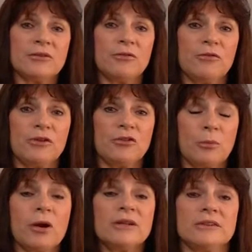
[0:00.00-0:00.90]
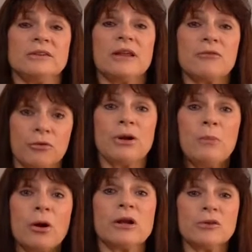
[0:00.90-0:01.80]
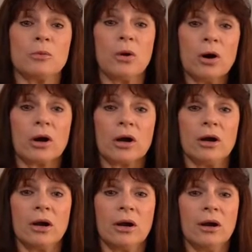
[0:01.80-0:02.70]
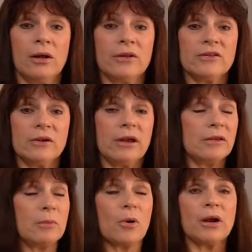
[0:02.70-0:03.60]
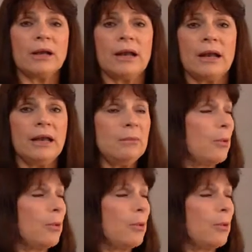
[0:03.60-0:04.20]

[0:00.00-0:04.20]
of efficient markets is that free markets work. It's the market at any